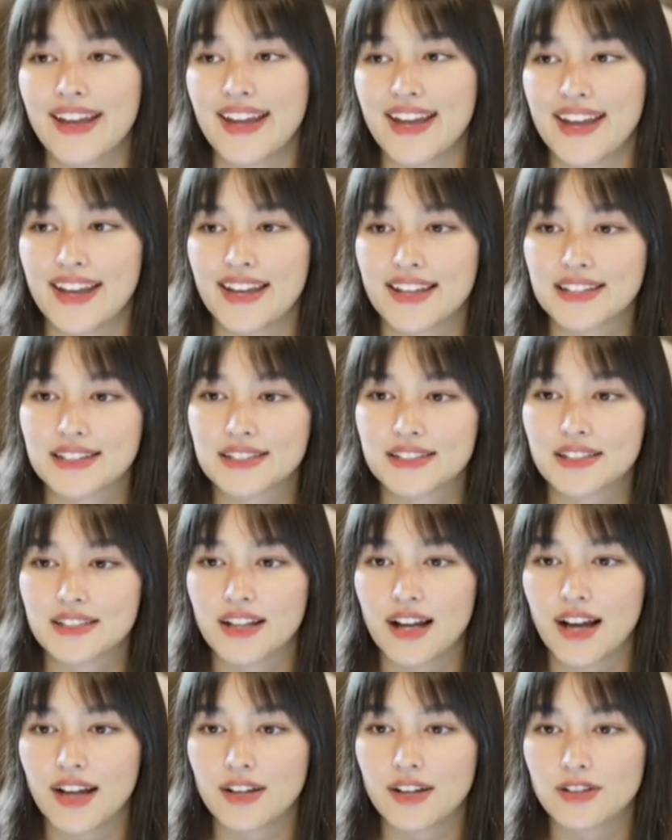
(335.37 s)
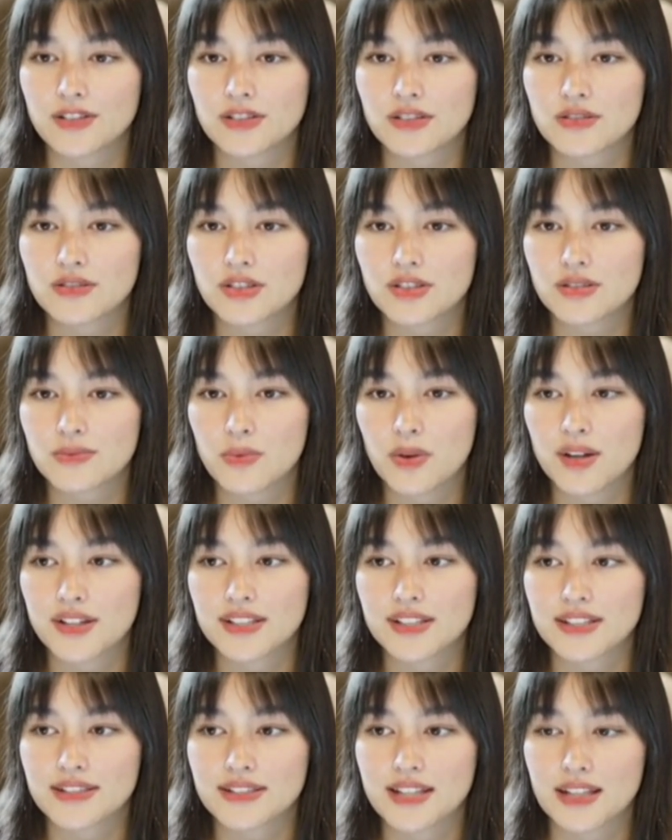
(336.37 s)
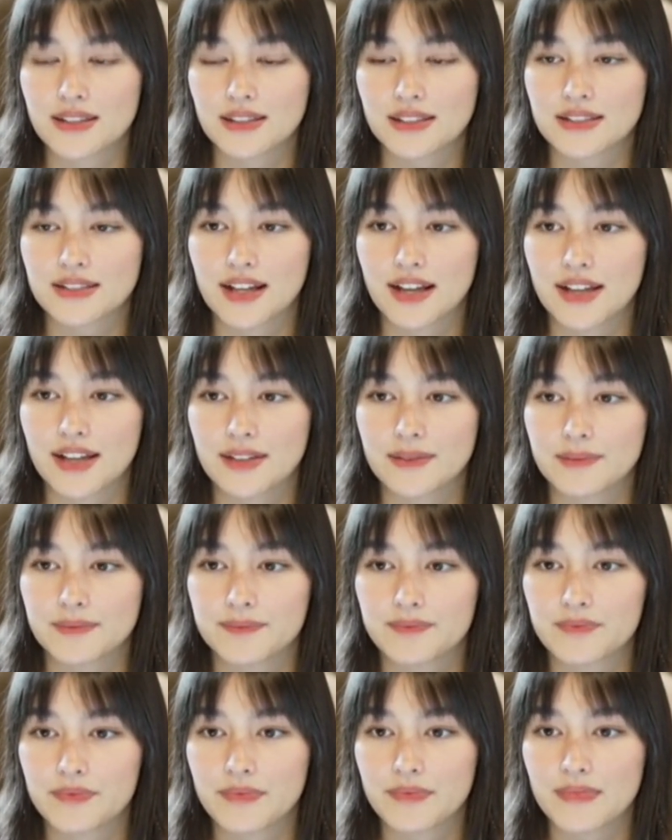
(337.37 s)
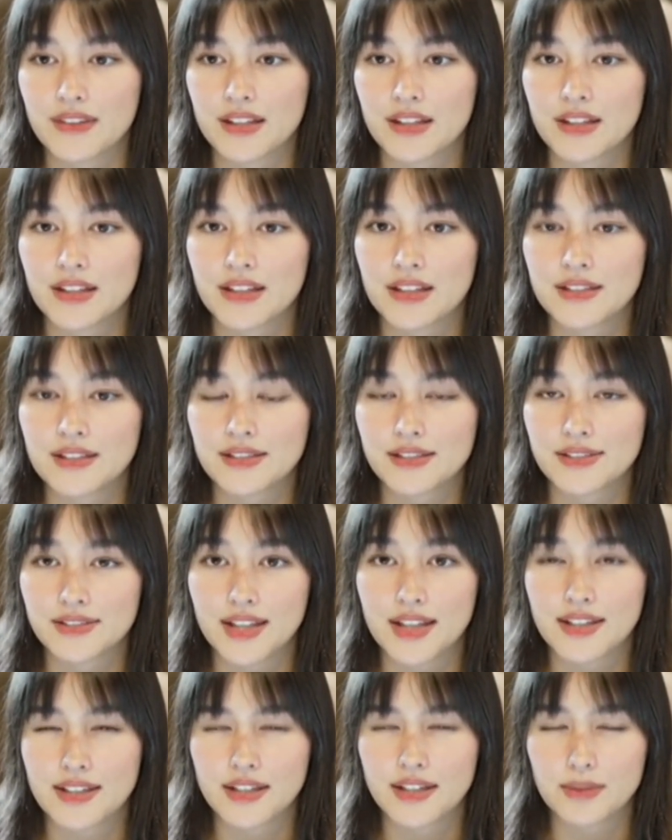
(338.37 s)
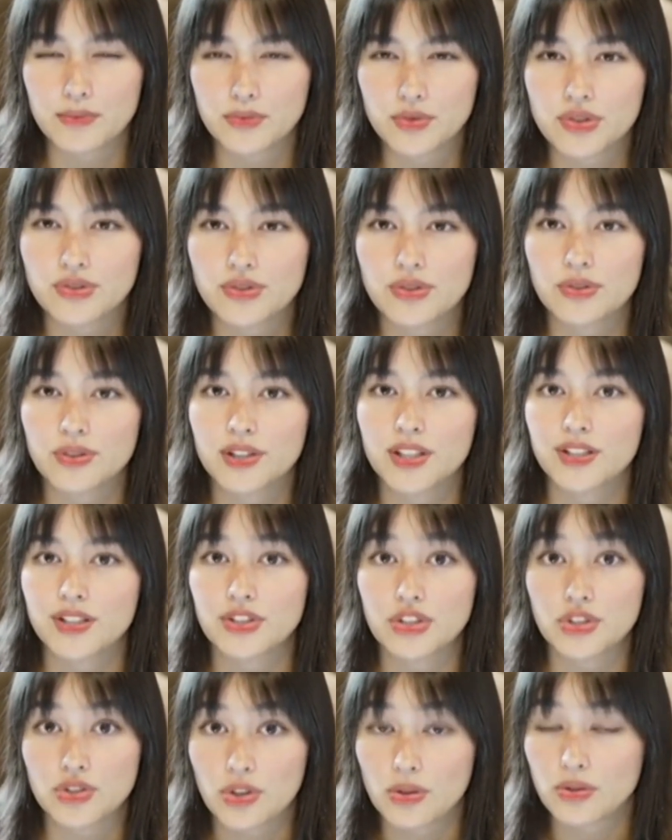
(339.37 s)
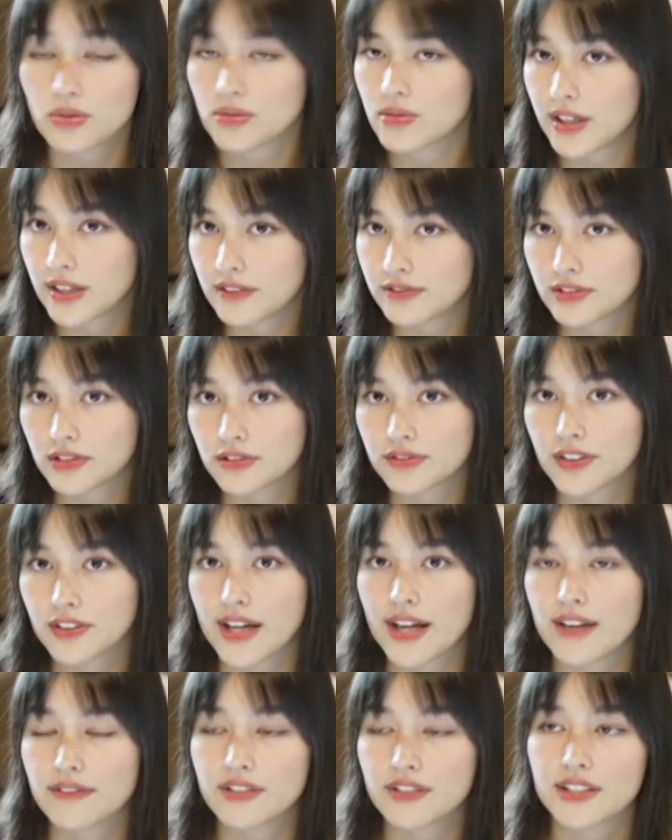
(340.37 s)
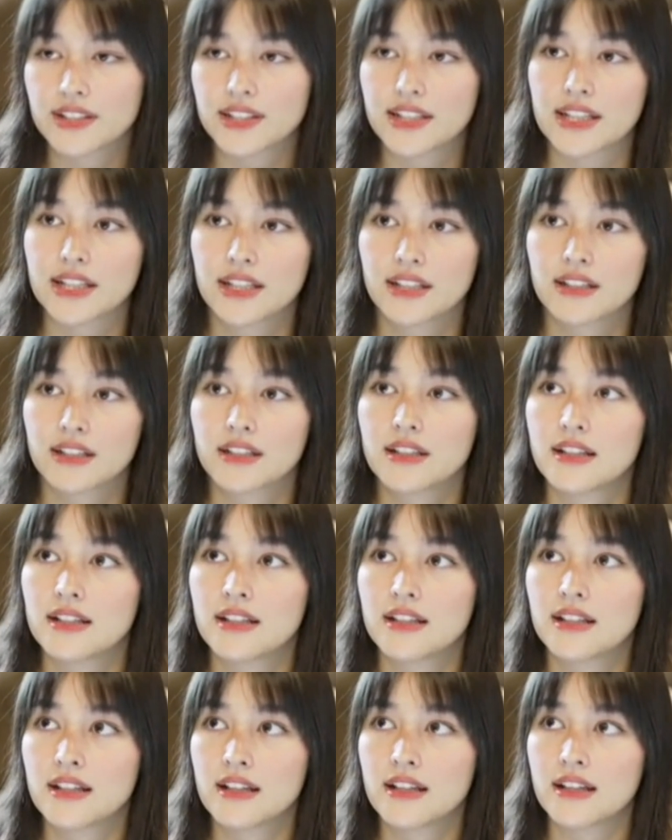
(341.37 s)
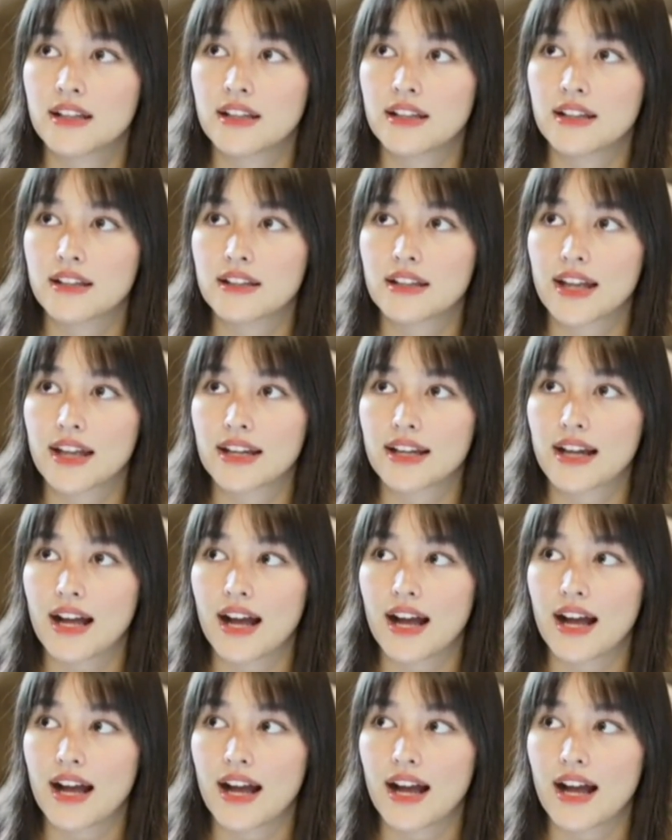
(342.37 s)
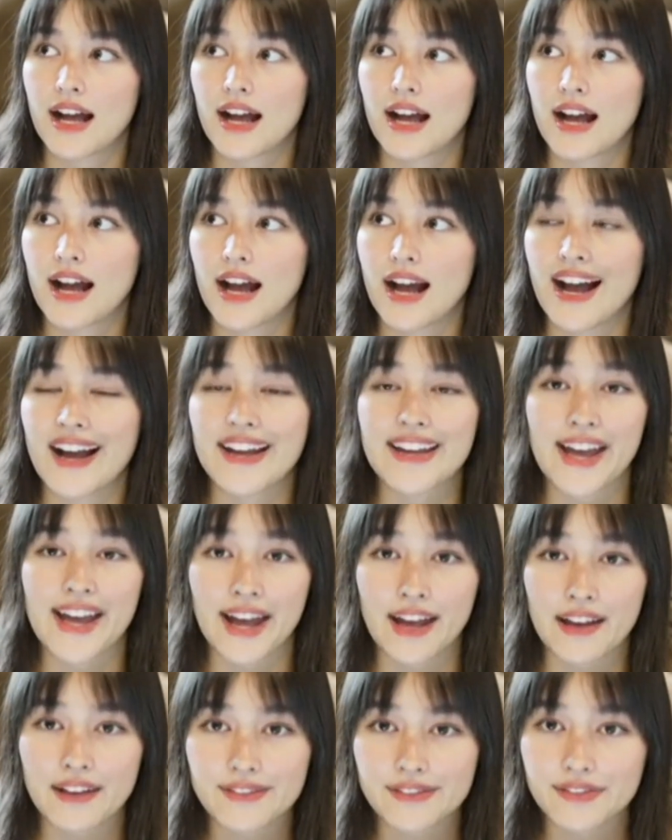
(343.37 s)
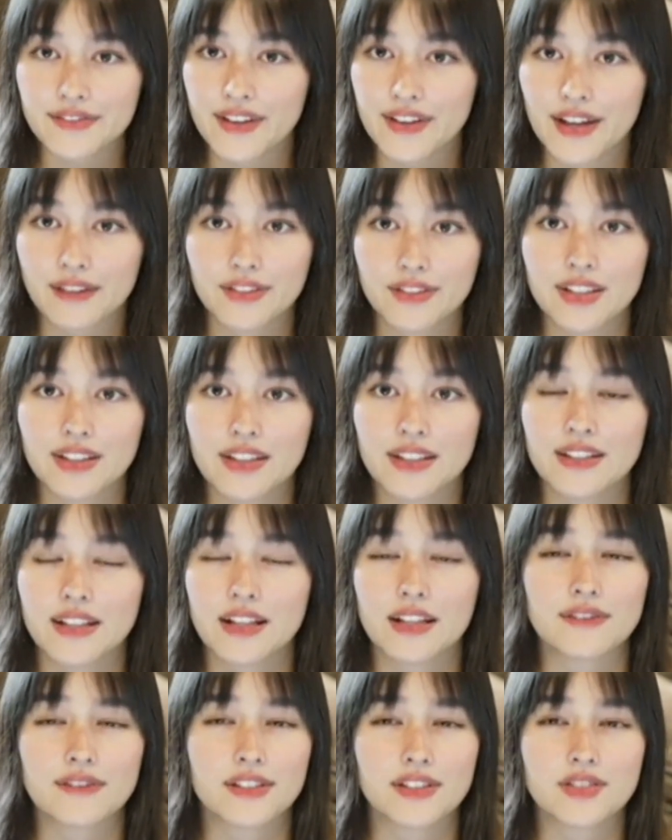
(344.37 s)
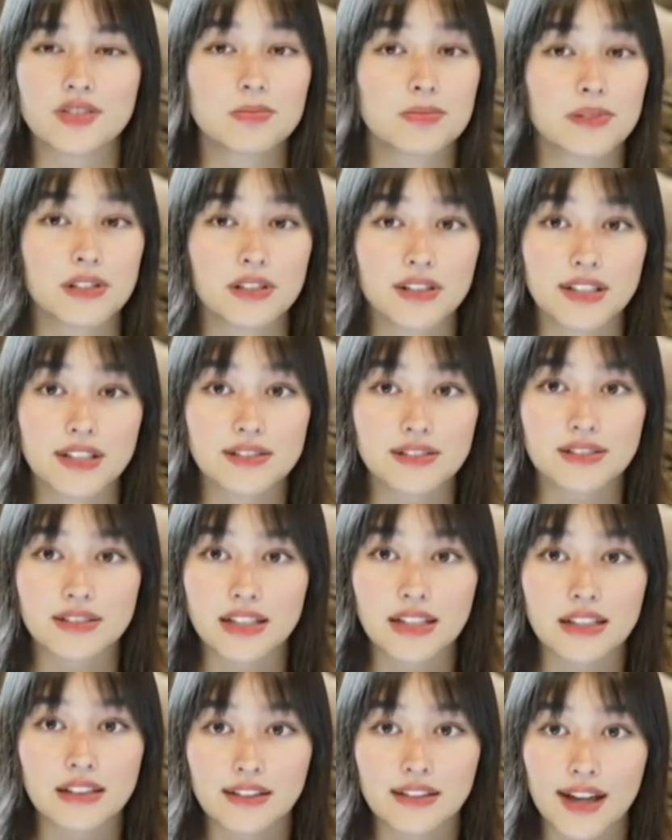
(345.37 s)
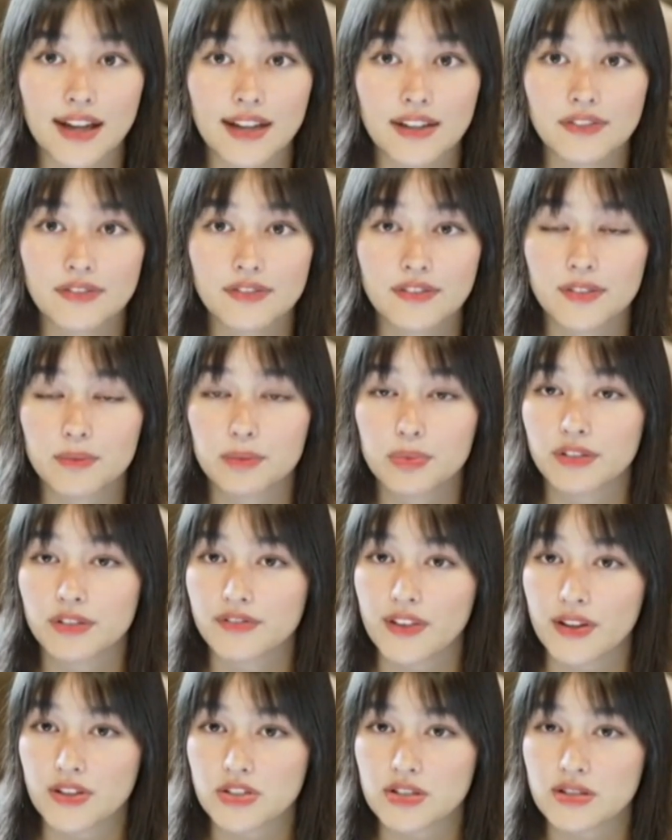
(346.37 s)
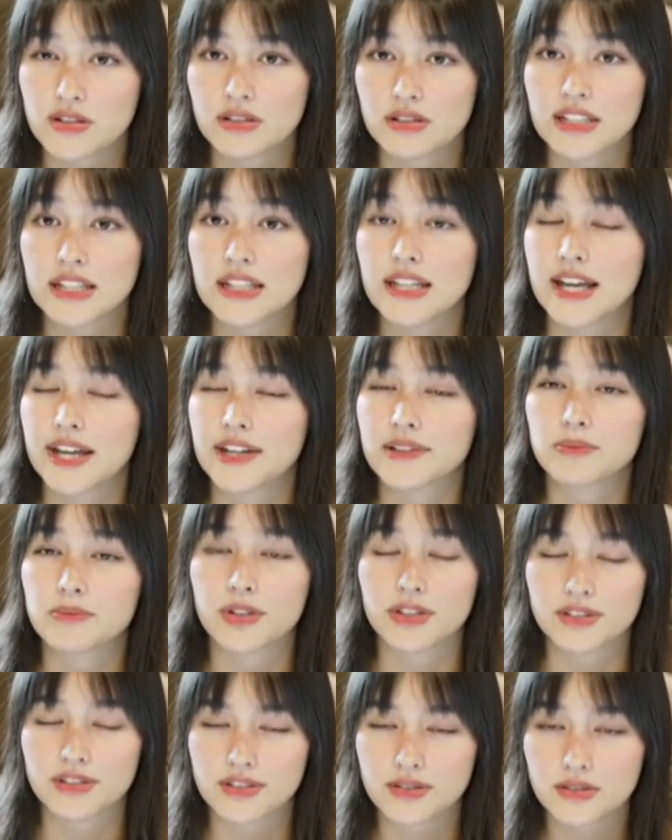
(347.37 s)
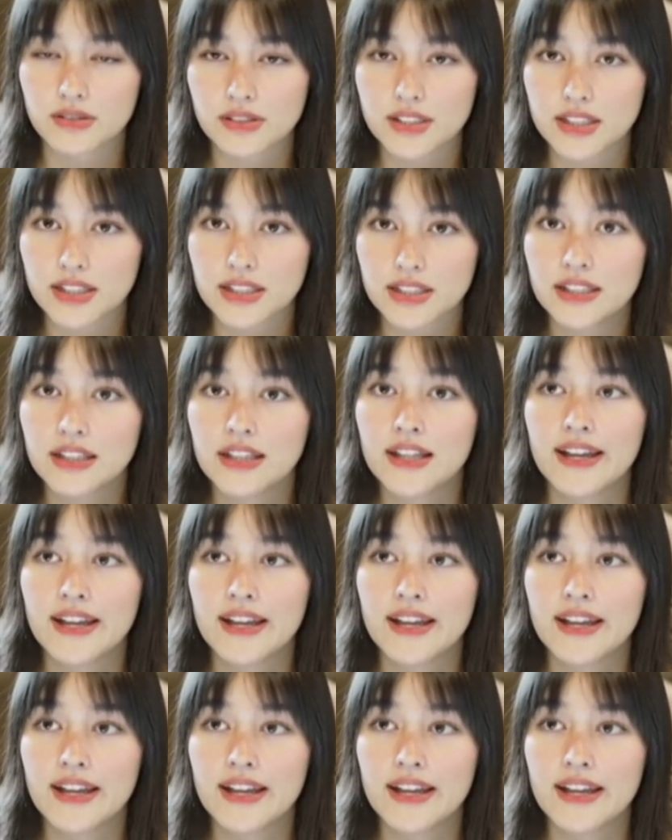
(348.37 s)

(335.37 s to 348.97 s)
And I also just wanted to take the time to say that I'm truly so grateful for everything that I have, everything that I've experienced in life, professionally and personally,